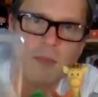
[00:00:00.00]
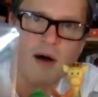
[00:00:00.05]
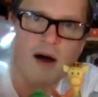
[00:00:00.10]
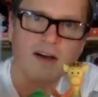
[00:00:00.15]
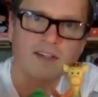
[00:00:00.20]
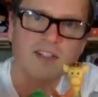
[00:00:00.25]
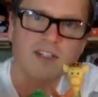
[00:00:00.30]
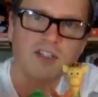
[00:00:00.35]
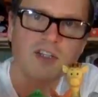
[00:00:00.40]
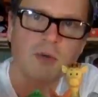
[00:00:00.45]

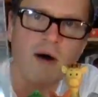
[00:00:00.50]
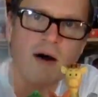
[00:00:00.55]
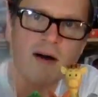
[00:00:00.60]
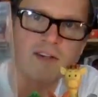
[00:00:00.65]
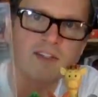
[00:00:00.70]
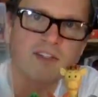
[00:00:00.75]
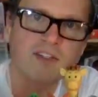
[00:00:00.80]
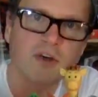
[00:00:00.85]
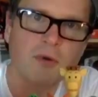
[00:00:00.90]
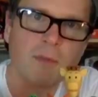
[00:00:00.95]
boxes. Their
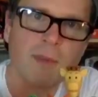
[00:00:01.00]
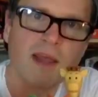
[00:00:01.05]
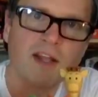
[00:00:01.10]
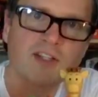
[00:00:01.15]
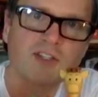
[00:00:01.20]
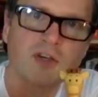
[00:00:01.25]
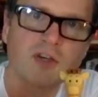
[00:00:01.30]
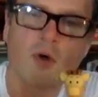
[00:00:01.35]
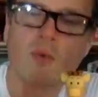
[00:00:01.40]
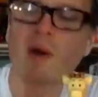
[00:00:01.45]
boxes are made
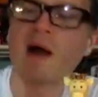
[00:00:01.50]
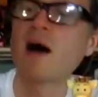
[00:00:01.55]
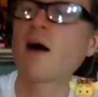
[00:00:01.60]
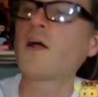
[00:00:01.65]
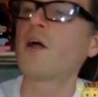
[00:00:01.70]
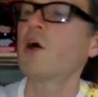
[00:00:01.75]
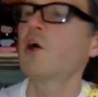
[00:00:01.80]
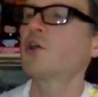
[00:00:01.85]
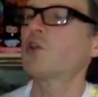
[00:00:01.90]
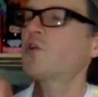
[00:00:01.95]
so
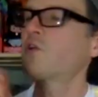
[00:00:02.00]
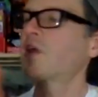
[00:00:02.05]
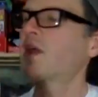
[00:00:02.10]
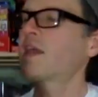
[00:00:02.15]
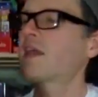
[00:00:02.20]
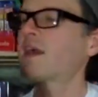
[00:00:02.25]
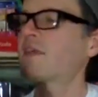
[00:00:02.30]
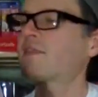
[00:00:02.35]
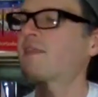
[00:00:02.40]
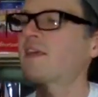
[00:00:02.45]
well. You can
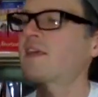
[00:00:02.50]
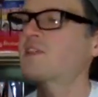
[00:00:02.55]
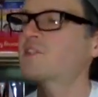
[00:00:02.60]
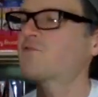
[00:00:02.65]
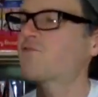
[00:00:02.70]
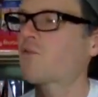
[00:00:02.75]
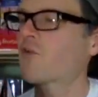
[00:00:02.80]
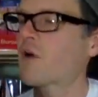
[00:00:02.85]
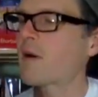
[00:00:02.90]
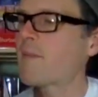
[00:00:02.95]
get
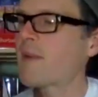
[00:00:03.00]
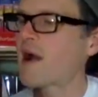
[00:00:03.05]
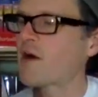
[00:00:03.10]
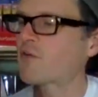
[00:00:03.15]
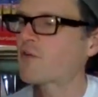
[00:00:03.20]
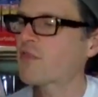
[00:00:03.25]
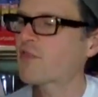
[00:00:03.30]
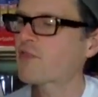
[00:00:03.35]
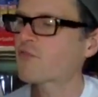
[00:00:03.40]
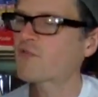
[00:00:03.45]
these for about
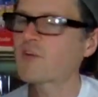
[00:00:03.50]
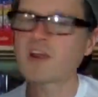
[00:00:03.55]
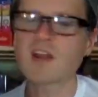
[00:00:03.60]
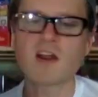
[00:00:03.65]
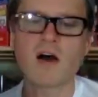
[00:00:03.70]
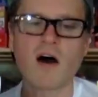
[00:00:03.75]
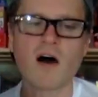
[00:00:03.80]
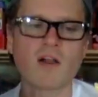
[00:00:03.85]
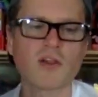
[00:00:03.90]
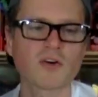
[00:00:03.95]

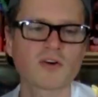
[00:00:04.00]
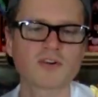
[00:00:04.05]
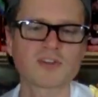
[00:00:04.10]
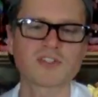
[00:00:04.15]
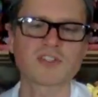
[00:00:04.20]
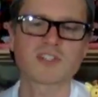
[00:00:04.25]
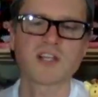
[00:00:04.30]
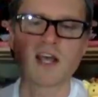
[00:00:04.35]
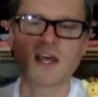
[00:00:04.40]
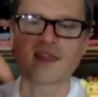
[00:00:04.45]

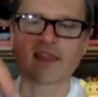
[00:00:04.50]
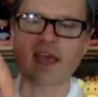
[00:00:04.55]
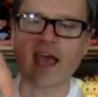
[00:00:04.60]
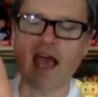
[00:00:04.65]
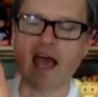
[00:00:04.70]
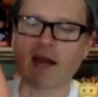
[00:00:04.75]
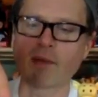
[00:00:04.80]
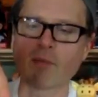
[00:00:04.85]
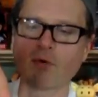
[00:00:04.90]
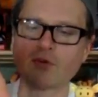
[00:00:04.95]
$3. The
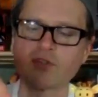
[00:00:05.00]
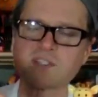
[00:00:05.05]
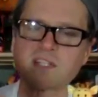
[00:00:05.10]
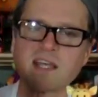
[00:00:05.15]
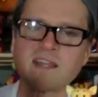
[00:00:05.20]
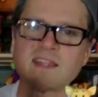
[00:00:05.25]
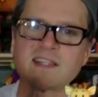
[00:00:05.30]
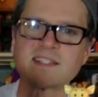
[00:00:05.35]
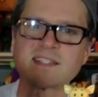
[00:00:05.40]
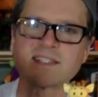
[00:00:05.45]
animals
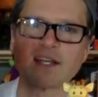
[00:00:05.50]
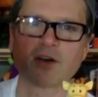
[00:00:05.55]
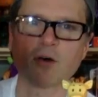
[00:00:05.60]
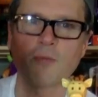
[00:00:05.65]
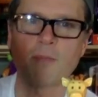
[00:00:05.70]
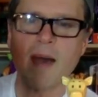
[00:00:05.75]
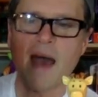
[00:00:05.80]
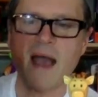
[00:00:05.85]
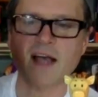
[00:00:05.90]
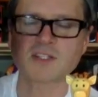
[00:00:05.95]
in the single
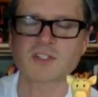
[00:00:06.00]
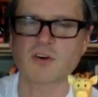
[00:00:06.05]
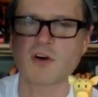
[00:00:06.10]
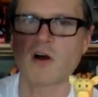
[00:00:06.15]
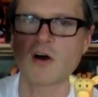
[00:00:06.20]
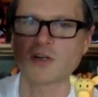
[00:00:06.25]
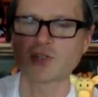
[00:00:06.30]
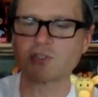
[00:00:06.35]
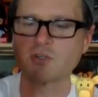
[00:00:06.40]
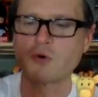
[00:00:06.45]
packs are
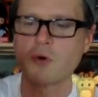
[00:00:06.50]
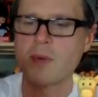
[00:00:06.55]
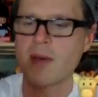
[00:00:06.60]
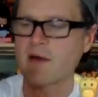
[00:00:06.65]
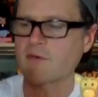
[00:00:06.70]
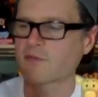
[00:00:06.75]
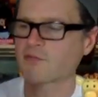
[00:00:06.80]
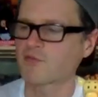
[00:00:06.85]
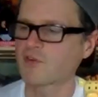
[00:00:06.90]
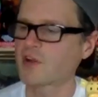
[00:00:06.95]
also
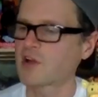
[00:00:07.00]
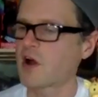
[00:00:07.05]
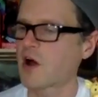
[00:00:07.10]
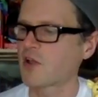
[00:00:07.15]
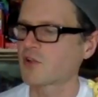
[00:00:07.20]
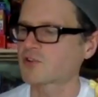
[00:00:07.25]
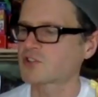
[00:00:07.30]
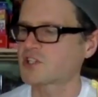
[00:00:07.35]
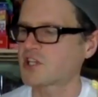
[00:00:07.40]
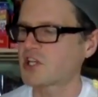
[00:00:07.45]
about
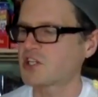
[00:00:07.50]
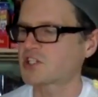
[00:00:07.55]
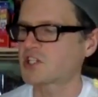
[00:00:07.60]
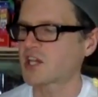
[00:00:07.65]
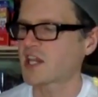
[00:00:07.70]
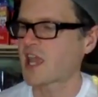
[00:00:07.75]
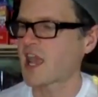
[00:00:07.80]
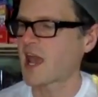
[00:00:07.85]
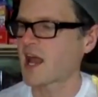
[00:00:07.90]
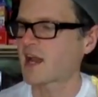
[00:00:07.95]
$3 each
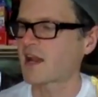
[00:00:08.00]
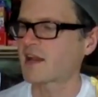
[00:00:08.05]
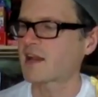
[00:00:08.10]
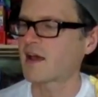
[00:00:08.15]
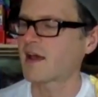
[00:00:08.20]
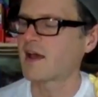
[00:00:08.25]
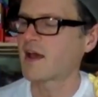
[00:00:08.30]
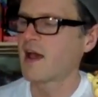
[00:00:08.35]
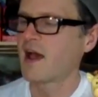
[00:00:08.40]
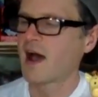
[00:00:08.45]
in
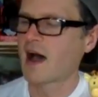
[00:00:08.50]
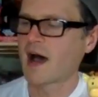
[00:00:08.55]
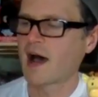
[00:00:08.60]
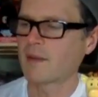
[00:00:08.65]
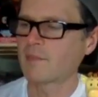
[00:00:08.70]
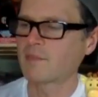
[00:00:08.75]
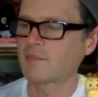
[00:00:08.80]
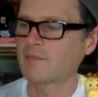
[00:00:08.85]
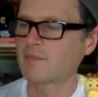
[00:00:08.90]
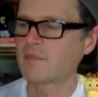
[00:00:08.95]
Canada.
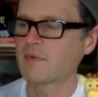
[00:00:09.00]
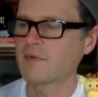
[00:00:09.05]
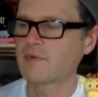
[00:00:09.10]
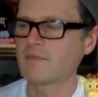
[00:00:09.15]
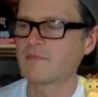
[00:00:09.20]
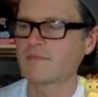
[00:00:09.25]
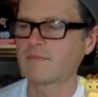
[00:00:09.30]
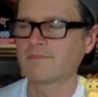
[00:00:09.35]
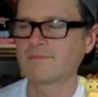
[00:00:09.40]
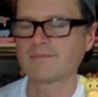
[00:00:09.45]

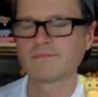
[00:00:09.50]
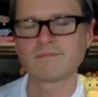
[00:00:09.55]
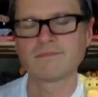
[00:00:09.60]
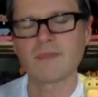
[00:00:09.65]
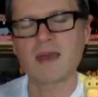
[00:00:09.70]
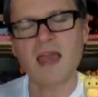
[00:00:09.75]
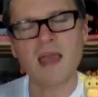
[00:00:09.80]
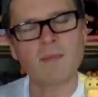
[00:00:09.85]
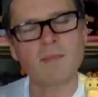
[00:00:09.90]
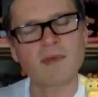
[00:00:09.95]

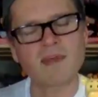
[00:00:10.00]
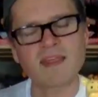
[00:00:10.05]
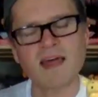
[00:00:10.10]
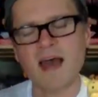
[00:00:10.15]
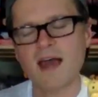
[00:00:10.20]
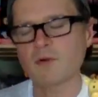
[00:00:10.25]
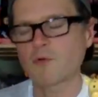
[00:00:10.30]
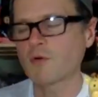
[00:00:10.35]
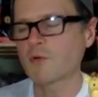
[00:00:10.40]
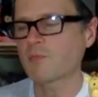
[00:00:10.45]
Maybe
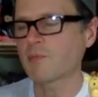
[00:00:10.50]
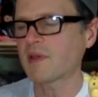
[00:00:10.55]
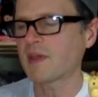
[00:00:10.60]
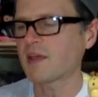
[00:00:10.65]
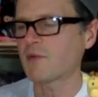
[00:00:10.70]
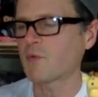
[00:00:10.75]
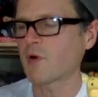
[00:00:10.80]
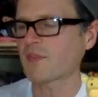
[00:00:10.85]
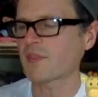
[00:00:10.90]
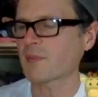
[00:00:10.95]
that would
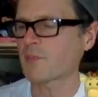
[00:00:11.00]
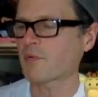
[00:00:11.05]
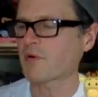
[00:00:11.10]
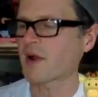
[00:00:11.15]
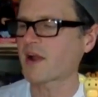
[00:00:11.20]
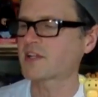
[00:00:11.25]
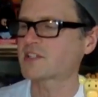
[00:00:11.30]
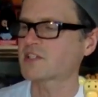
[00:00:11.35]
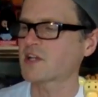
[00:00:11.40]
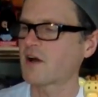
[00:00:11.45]
be what the
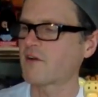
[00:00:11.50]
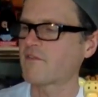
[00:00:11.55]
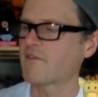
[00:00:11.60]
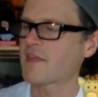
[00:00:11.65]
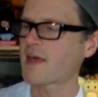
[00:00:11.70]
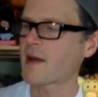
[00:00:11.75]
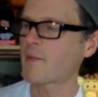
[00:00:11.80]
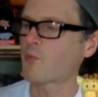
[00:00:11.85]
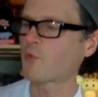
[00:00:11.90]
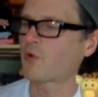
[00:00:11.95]
price of
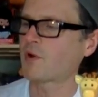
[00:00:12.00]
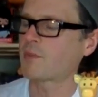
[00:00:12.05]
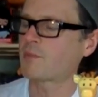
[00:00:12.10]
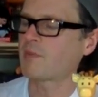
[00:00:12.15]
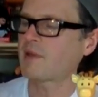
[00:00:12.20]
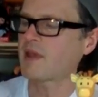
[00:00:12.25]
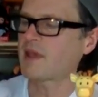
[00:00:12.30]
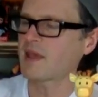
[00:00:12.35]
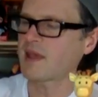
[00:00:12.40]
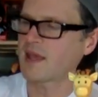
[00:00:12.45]
them would
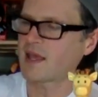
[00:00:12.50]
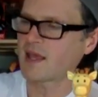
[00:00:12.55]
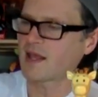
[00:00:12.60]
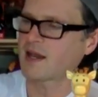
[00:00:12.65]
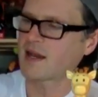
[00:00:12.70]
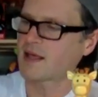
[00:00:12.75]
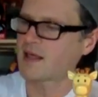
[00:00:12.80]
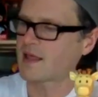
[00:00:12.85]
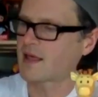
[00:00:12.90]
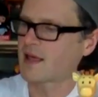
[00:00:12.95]
be
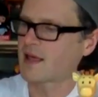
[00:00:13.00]
in